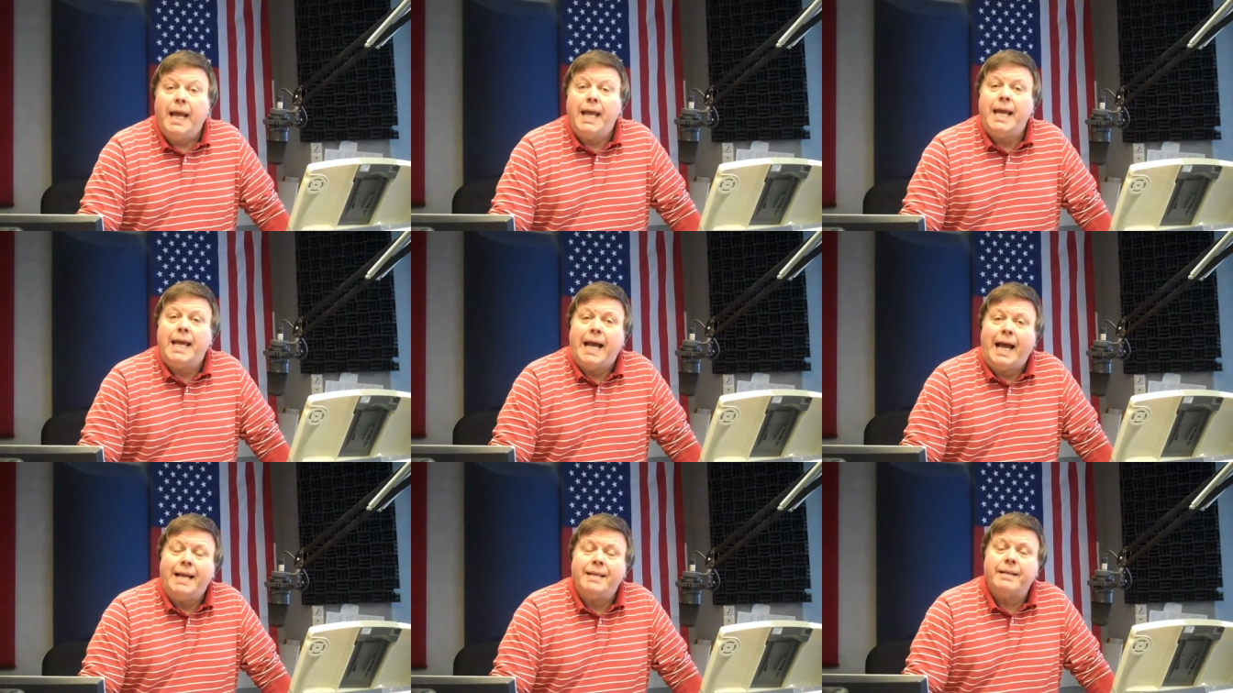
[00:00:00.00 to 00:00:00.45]

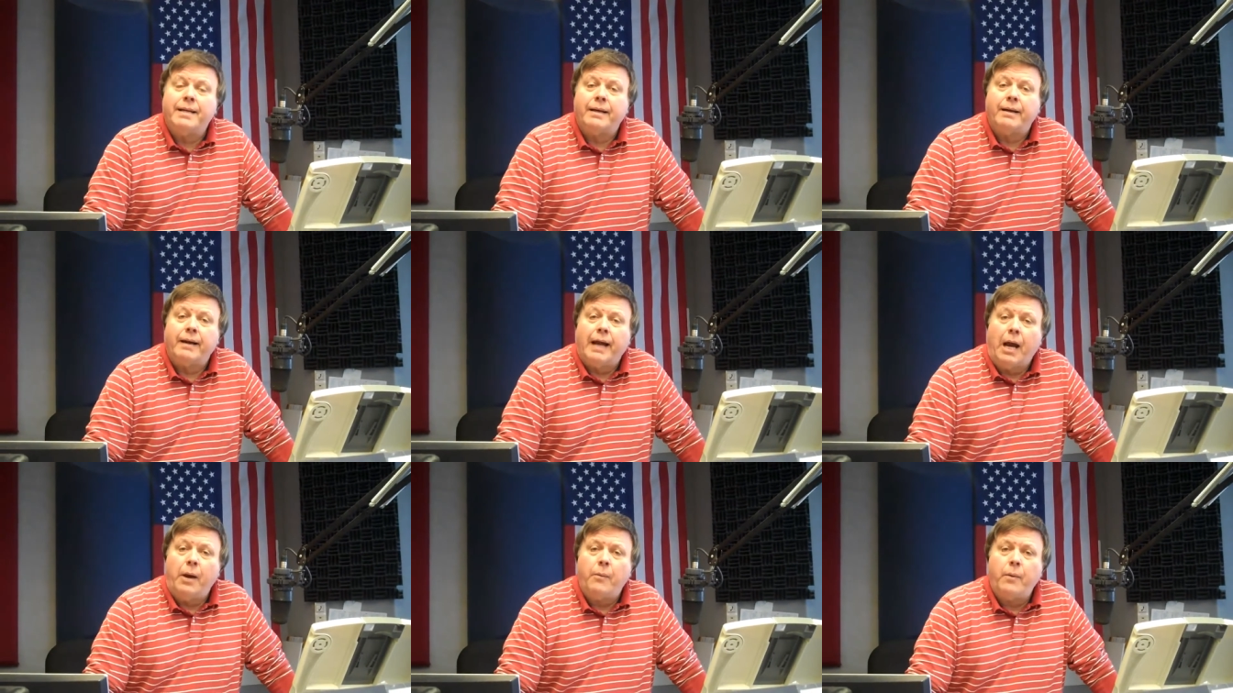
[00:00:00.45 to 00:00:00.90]
Hey, hi
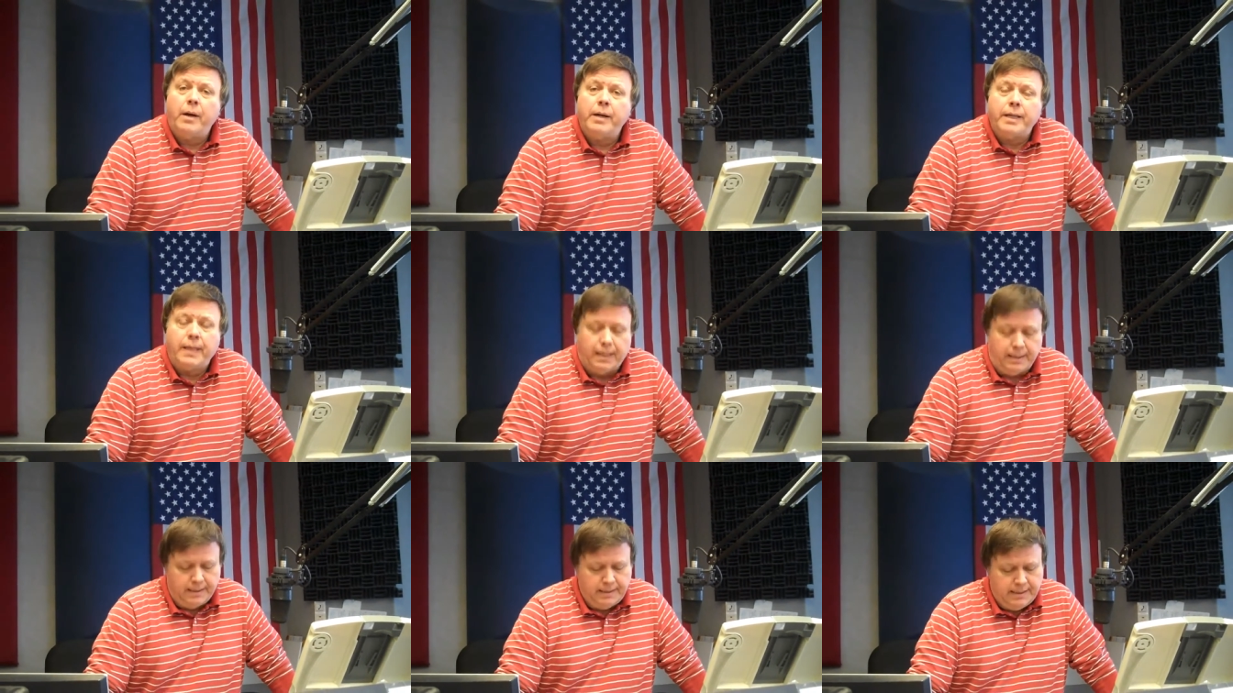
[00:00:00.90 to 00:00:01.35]
there, how
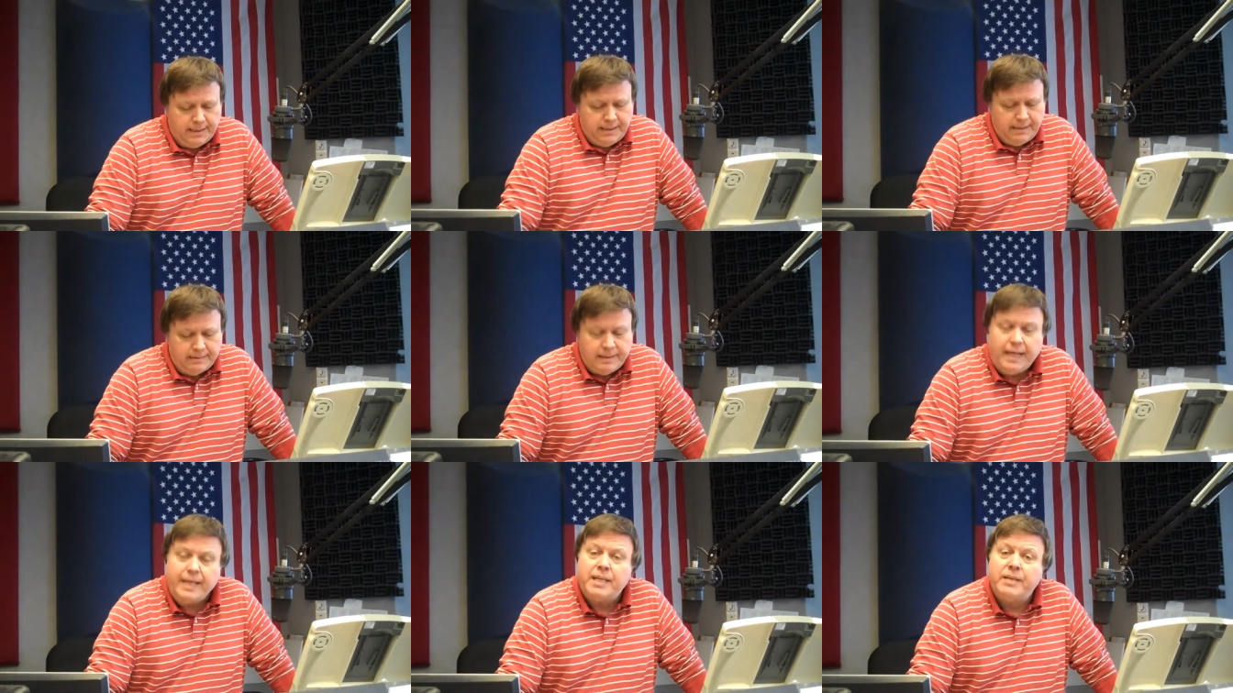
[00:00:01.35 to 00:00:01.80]
are you?
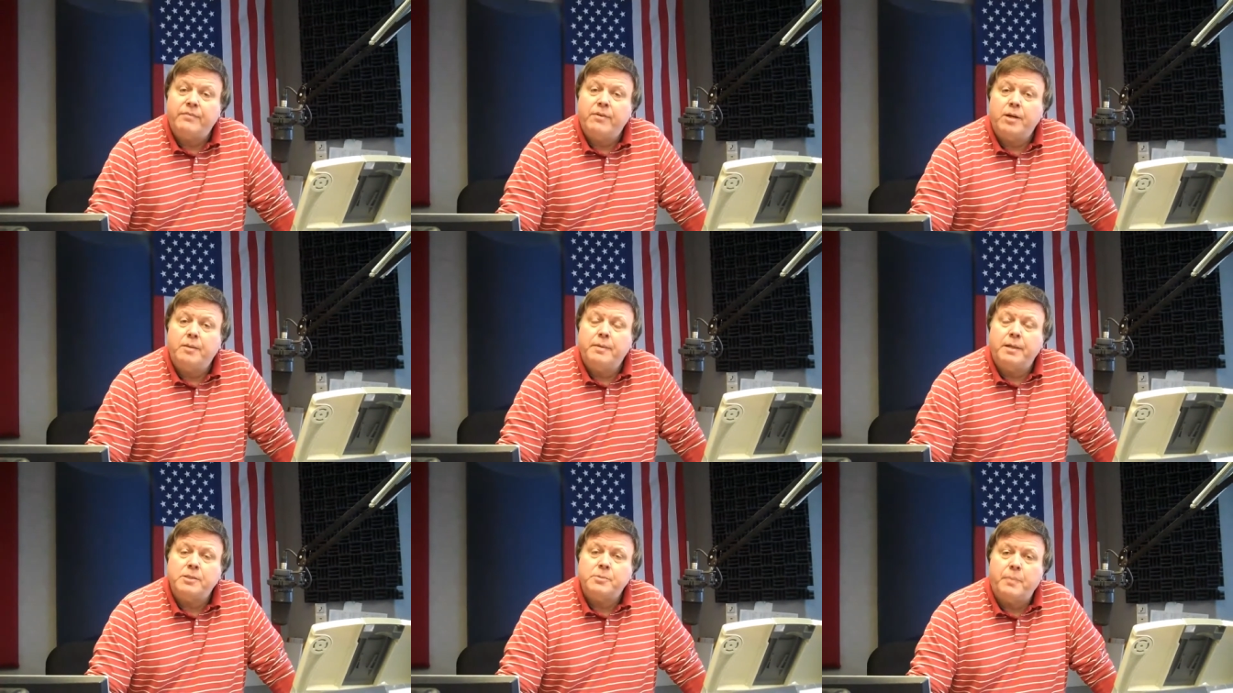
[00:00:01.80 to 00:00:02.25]
Thank you
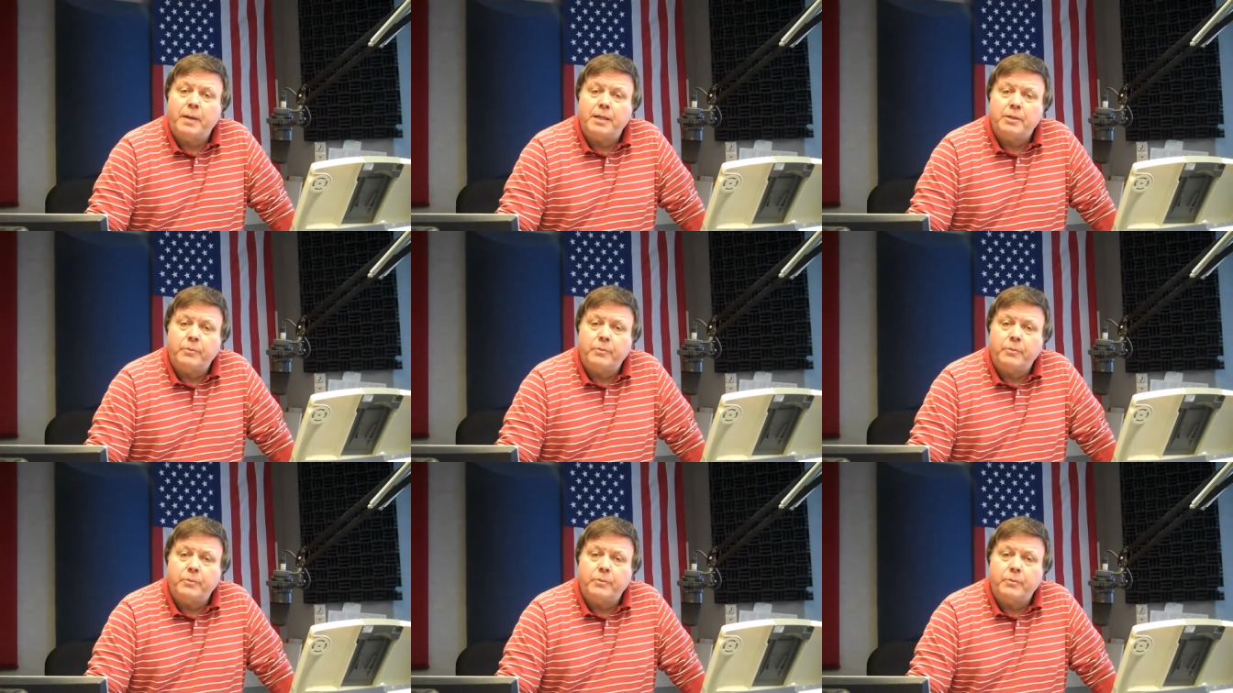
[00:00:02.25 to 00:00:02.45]
very much,